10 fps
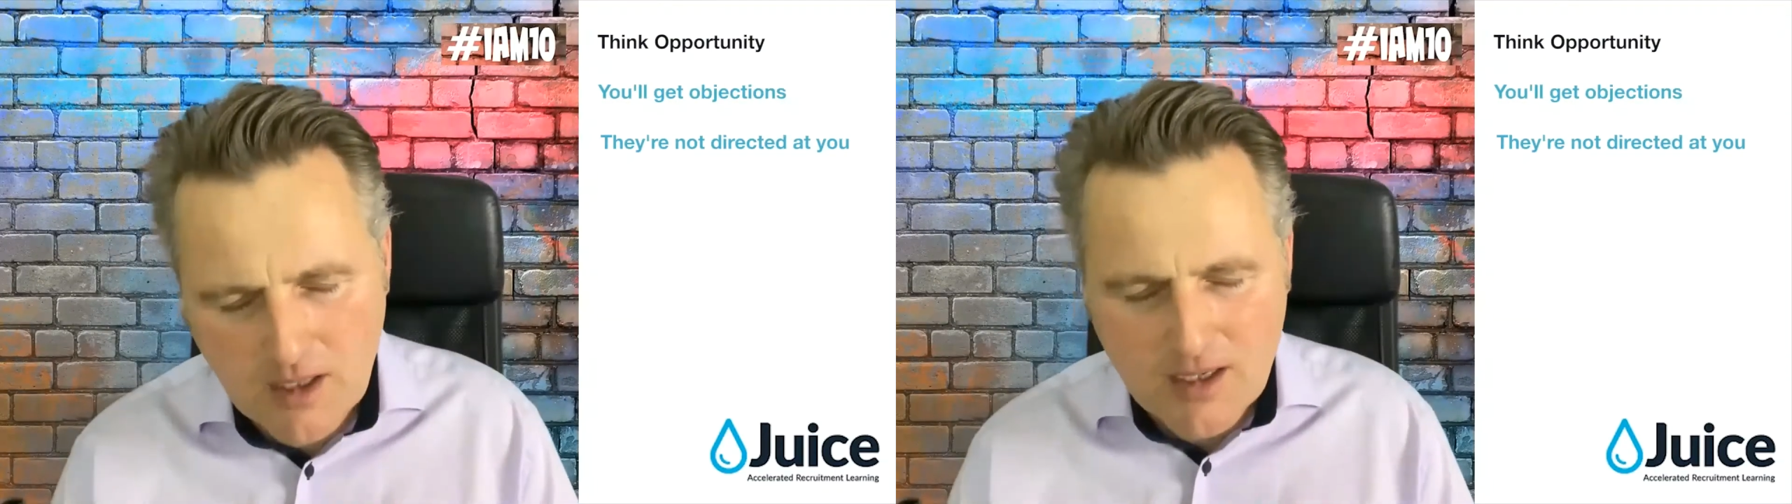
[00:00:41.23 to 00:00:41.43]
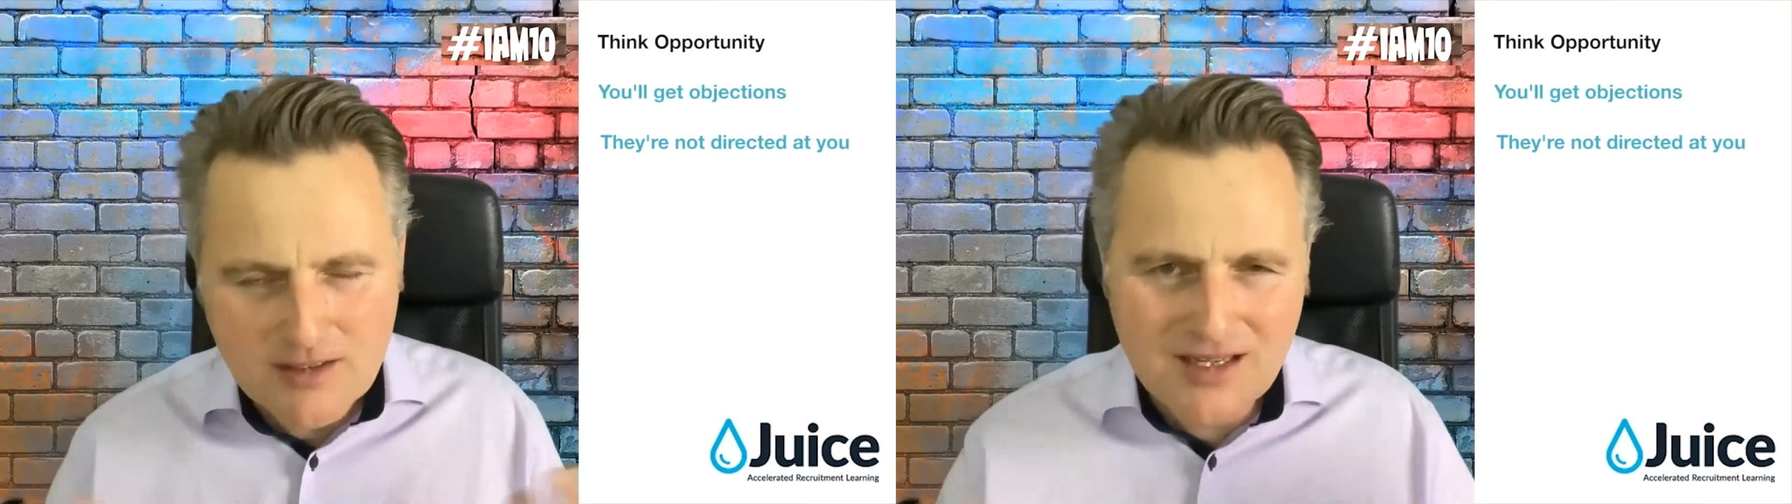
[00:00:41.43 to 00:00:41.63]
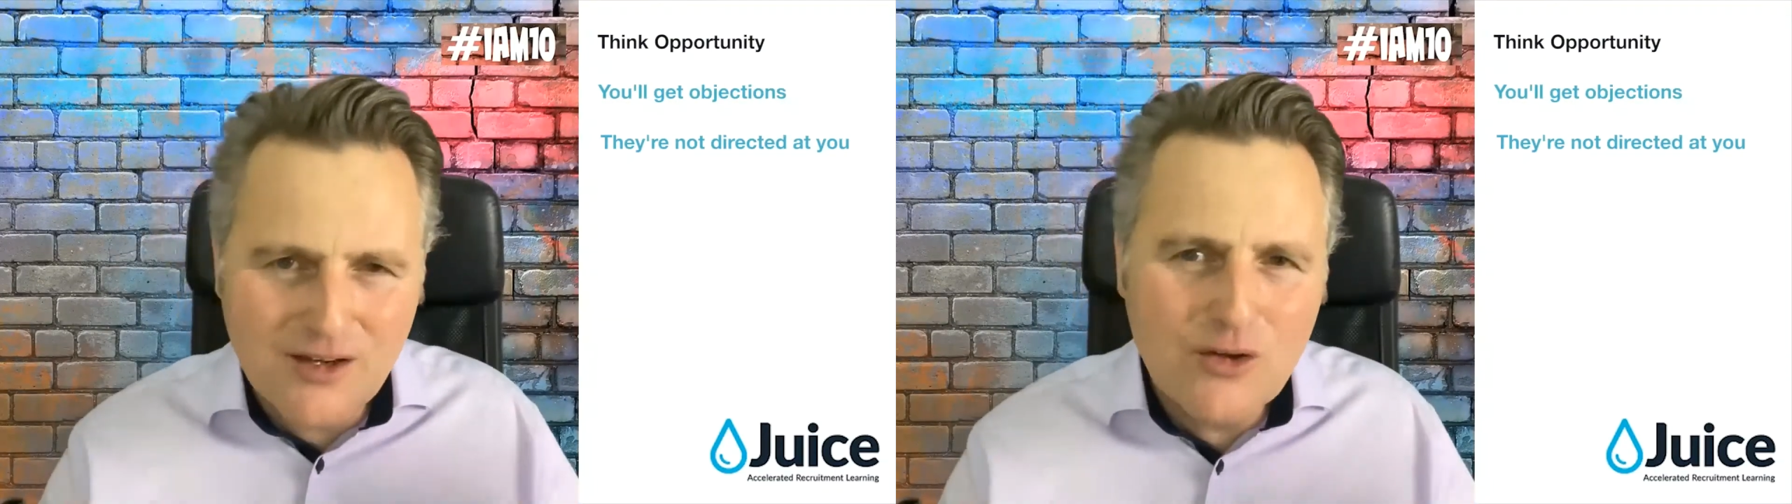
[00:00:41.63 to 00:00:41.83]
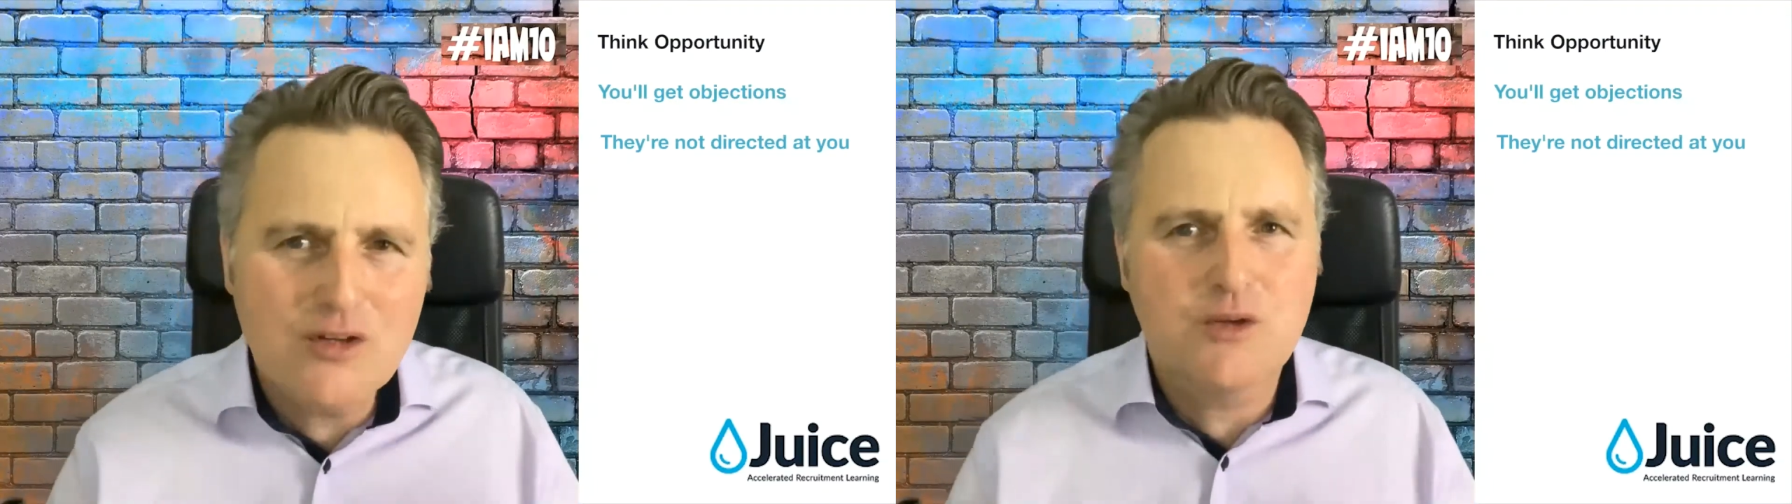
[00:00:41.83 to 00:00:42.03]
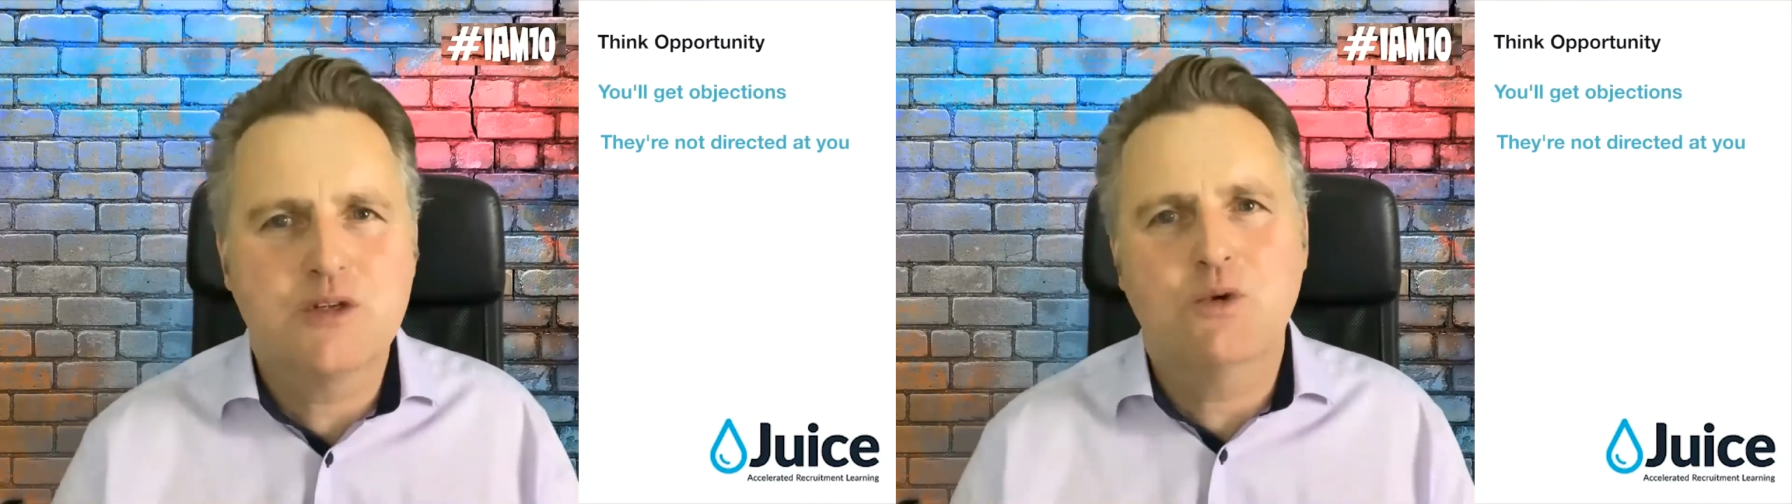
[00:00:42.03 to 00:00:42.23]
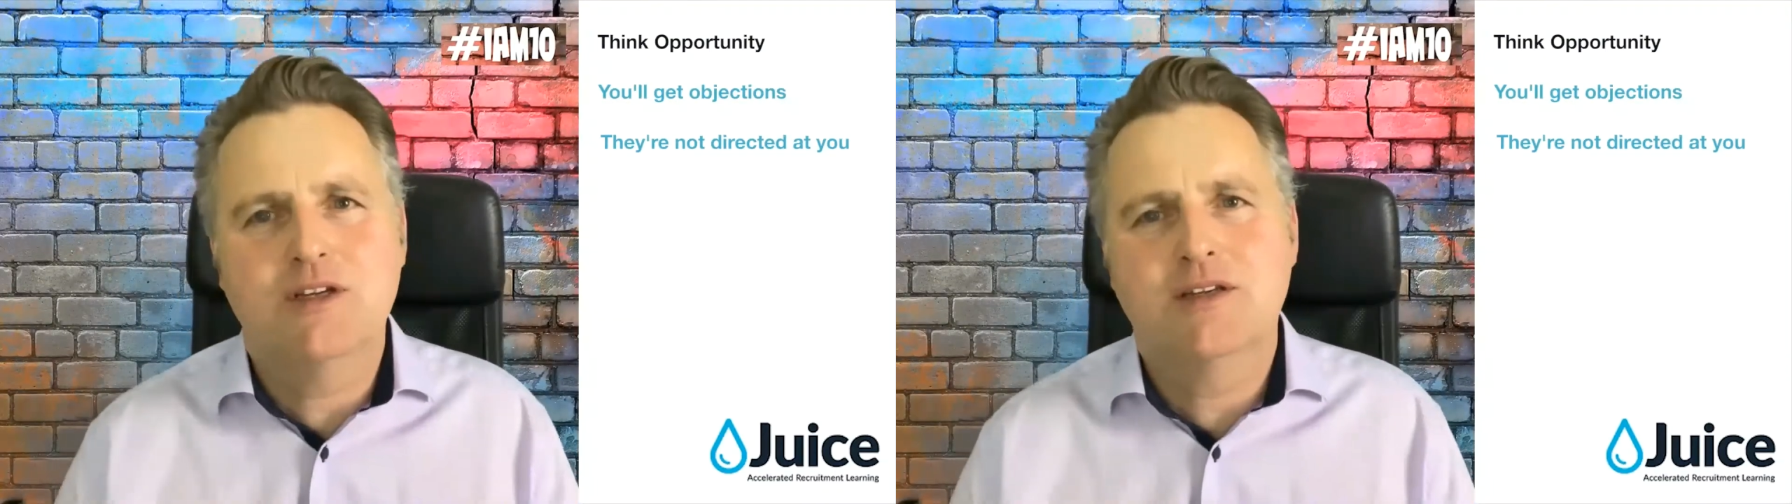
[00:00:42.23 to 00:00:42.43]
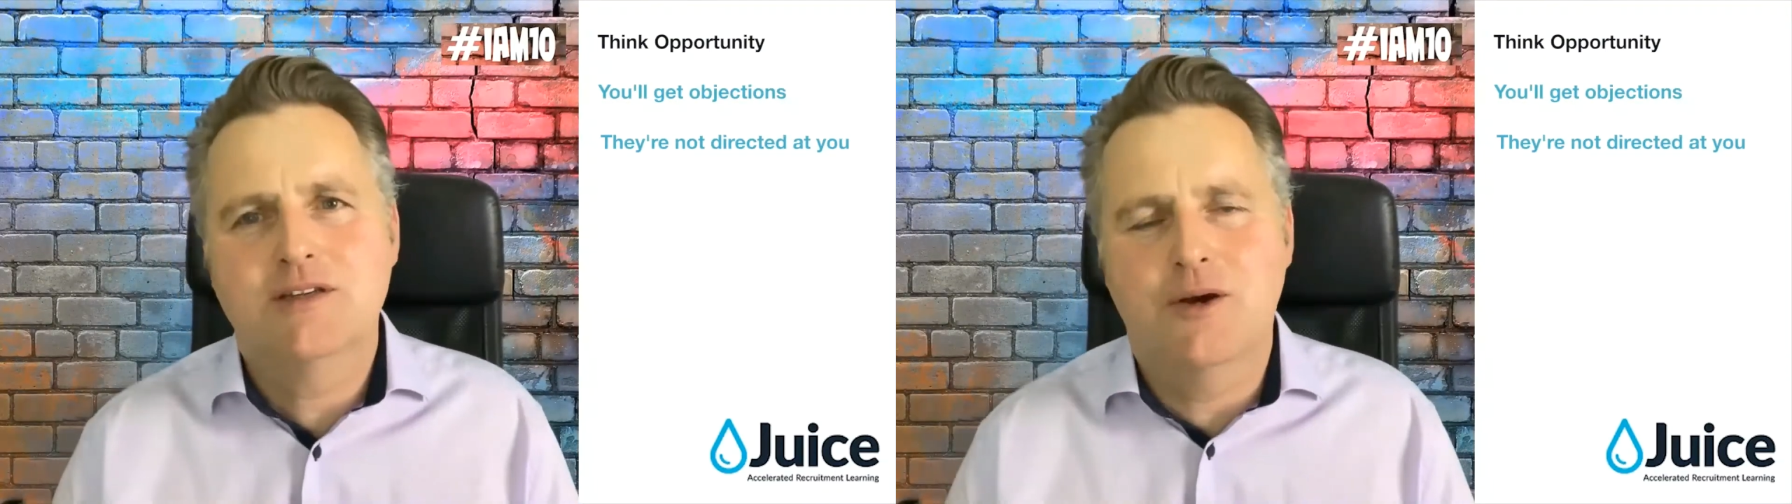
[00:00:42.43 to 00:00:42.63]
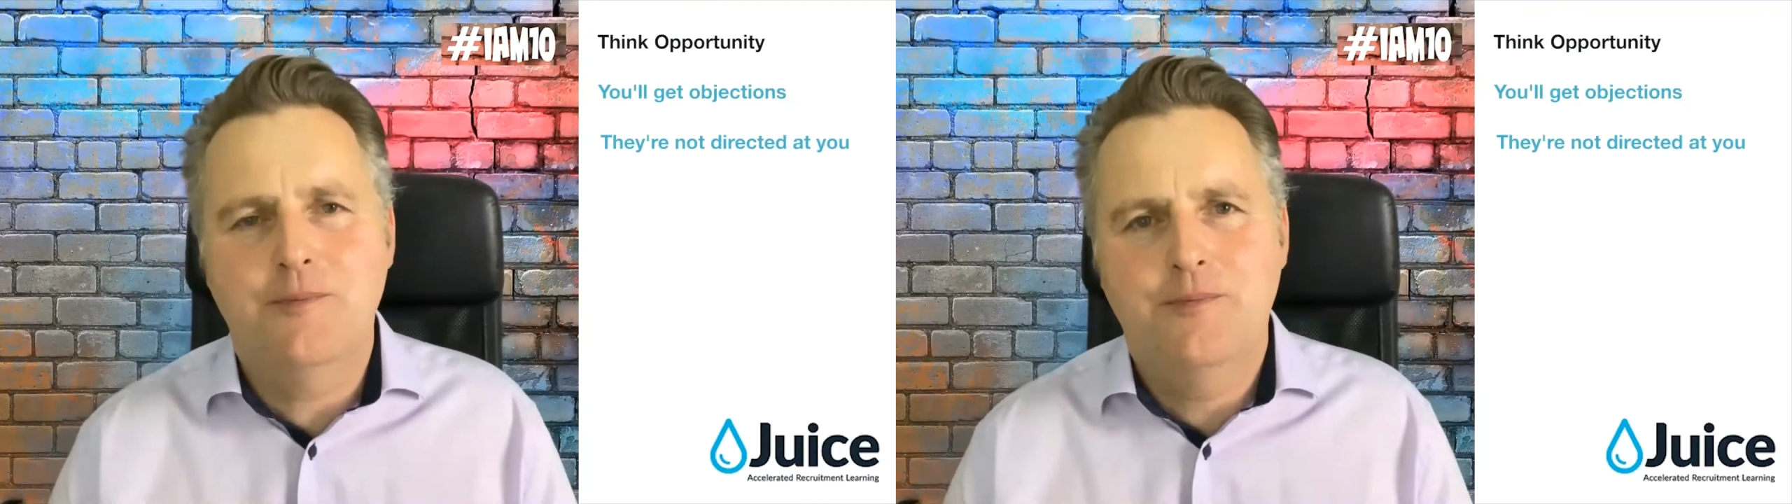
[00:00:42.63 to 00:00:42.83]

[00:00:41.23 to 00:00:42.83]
so I knew this was a waste of time.